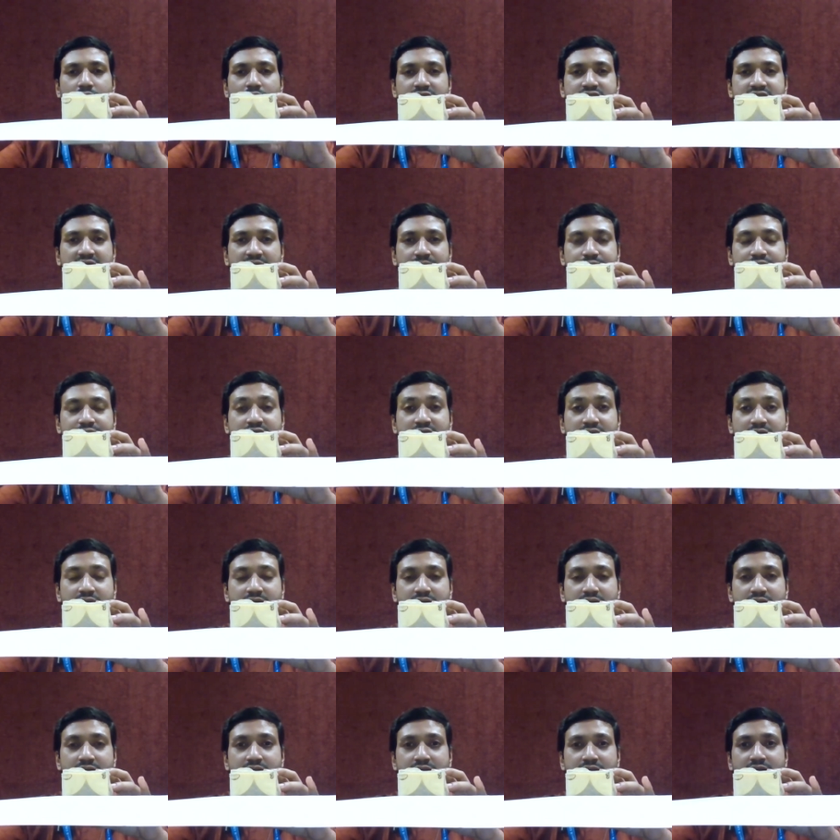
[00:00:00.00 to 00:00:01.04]
what is happening
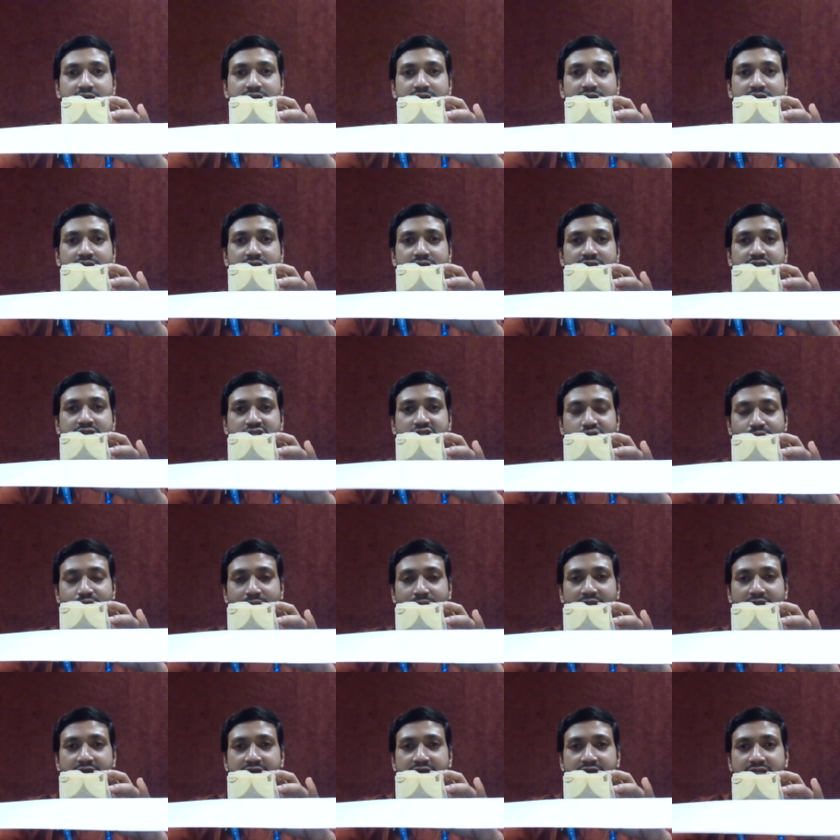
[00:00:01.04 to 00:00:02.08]
this
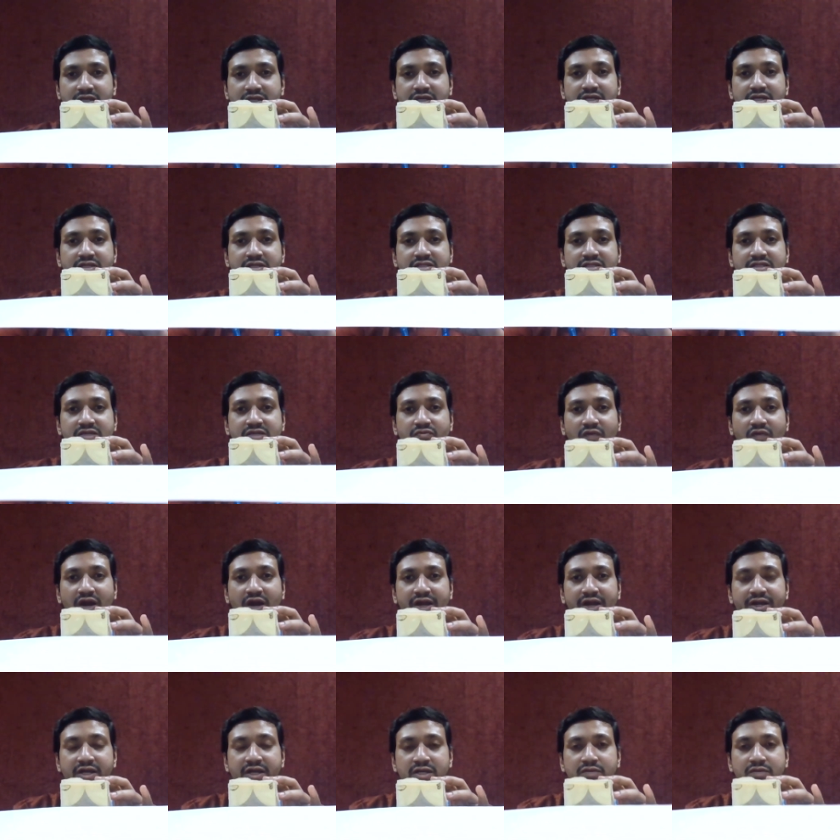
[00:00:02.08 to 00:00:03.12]
plane is
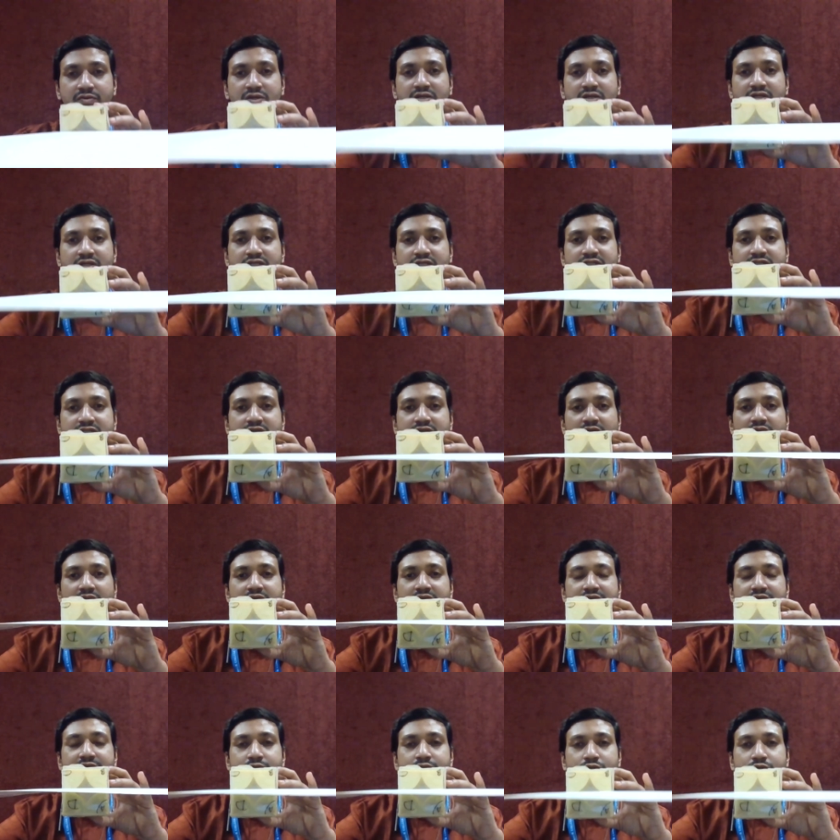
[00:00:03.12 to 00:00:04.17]
dividing your crystal
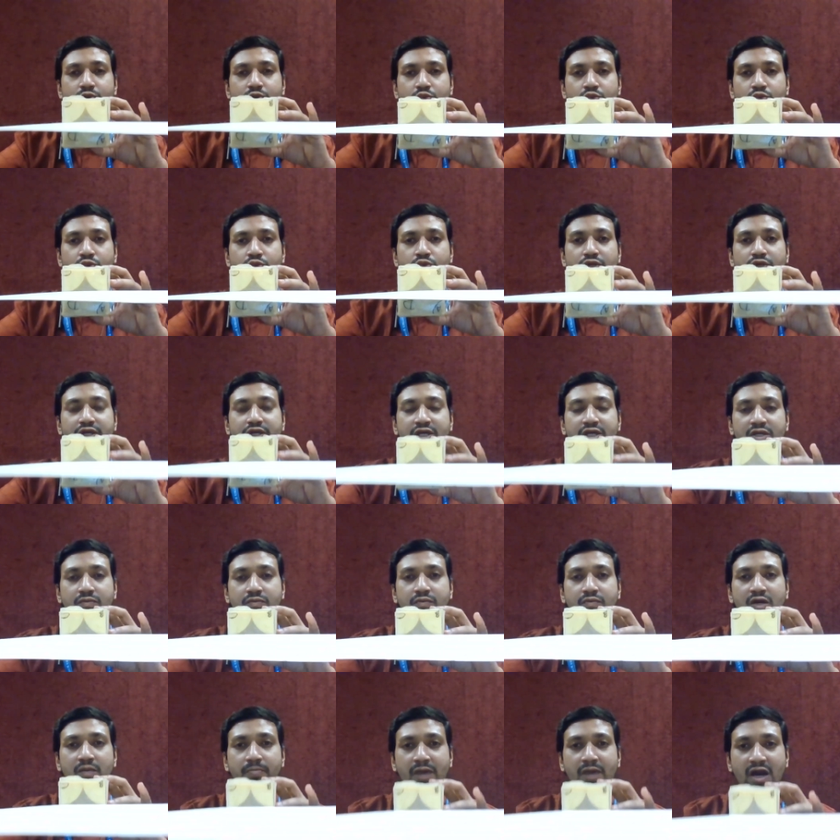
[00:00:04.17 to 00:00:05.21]
into
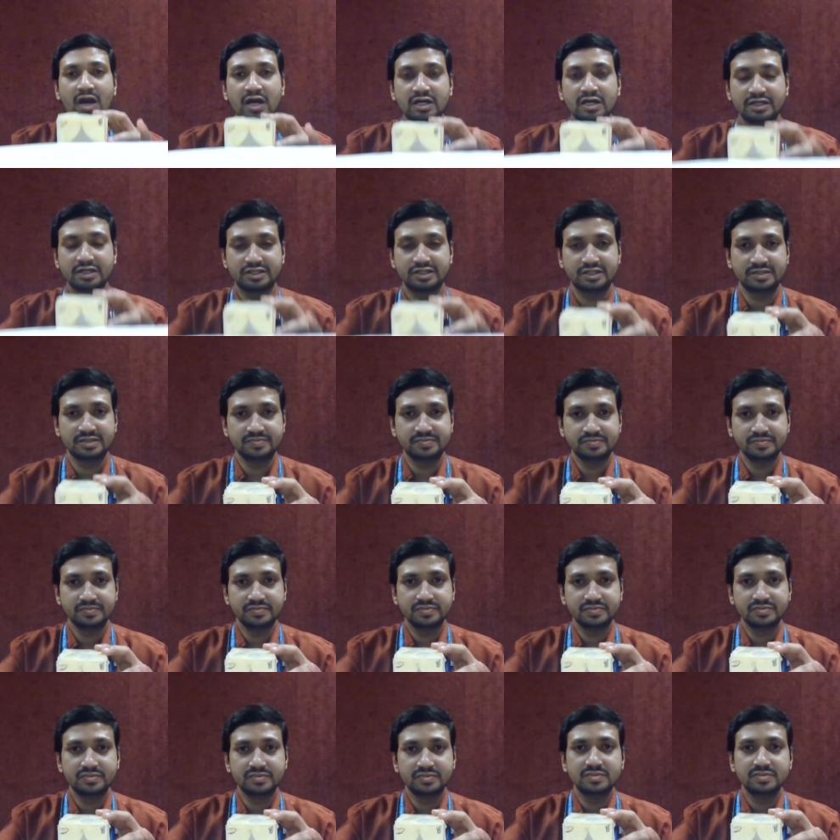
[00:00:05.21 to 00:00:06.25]
equal parts
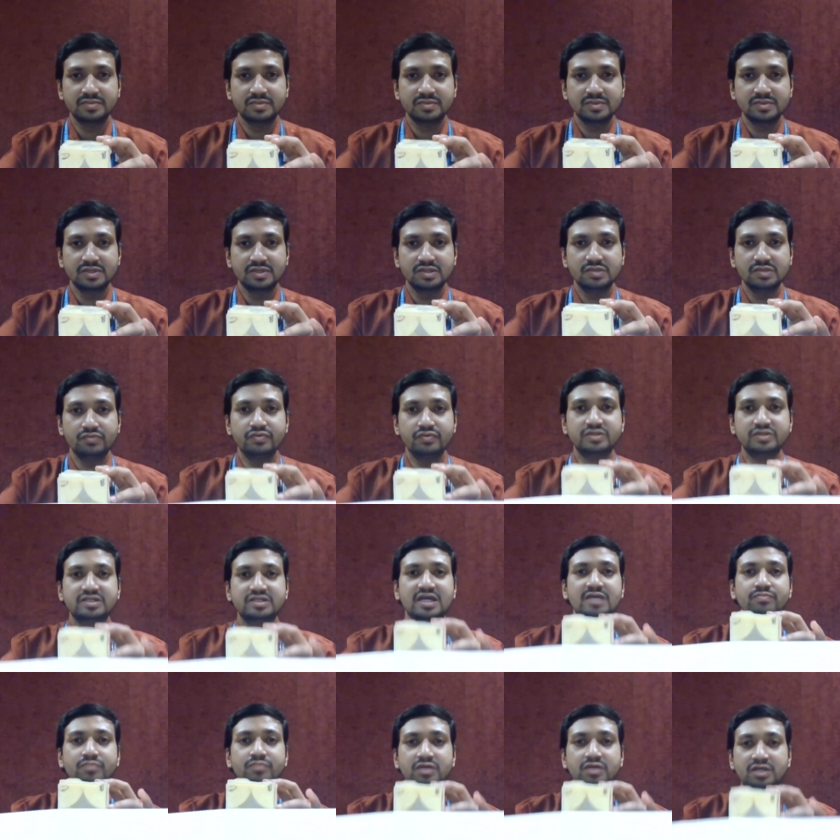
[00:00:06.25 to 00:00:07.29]
which
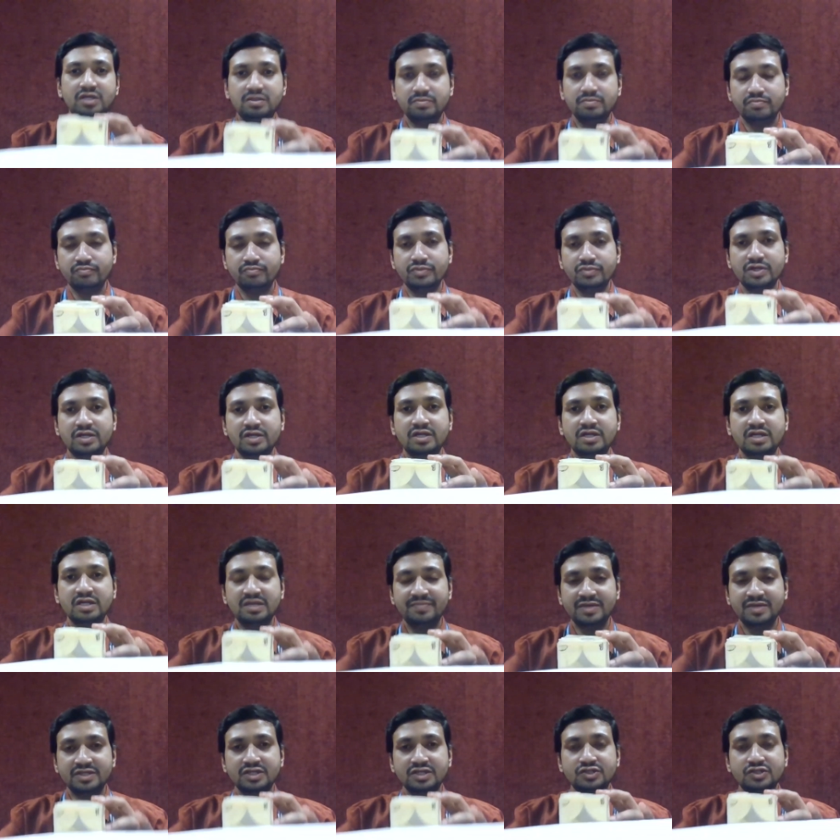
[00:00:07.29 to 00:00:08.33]
can be mirror
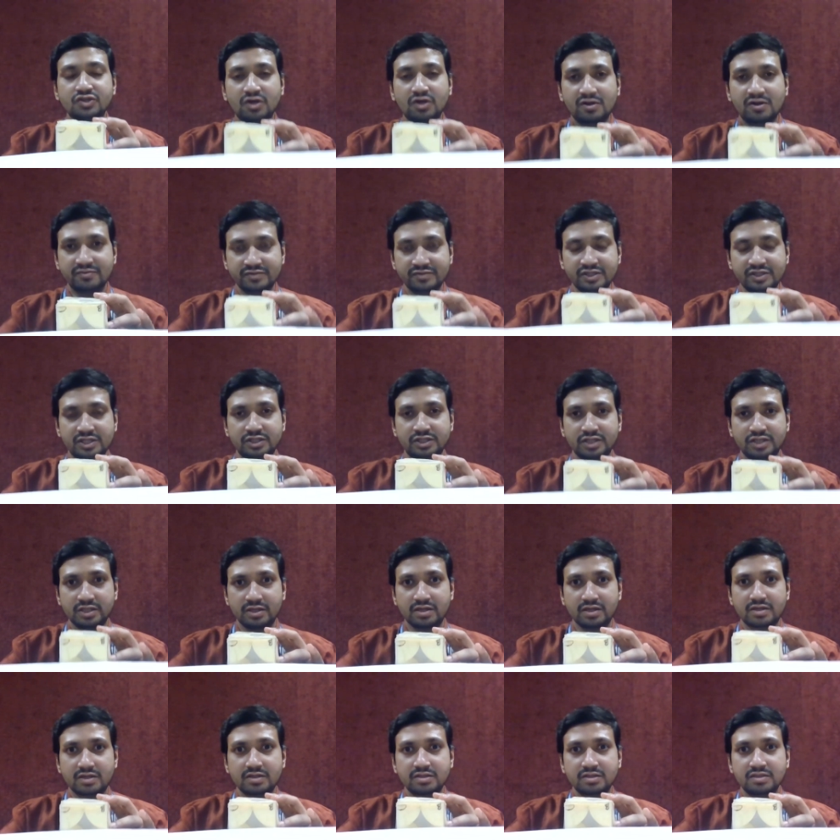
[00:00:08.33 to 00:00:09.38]
images of each
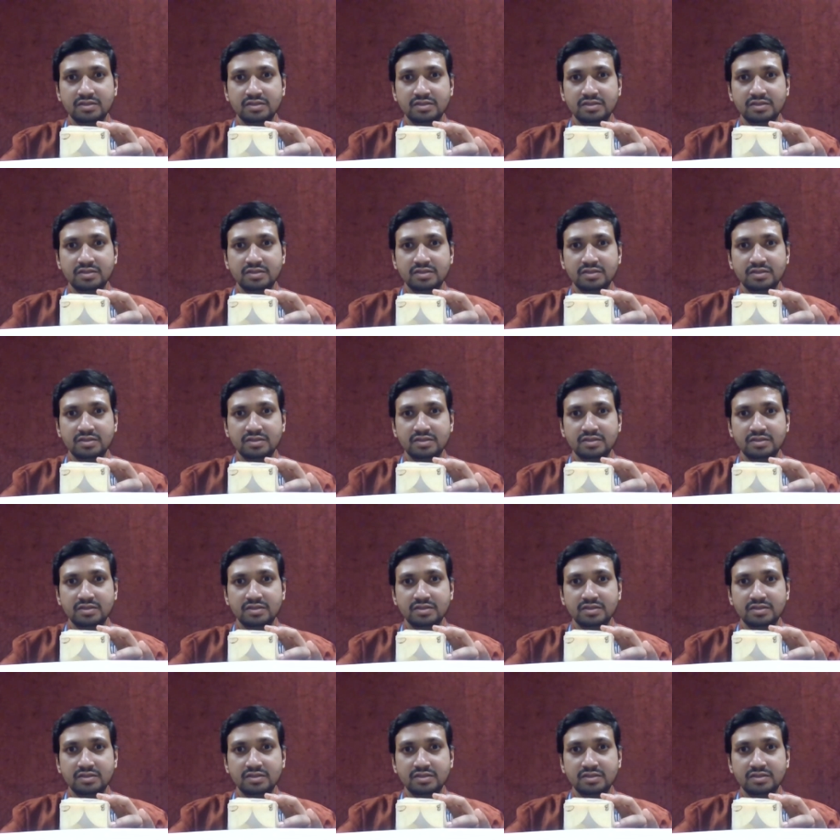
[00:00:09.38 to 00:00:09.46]
other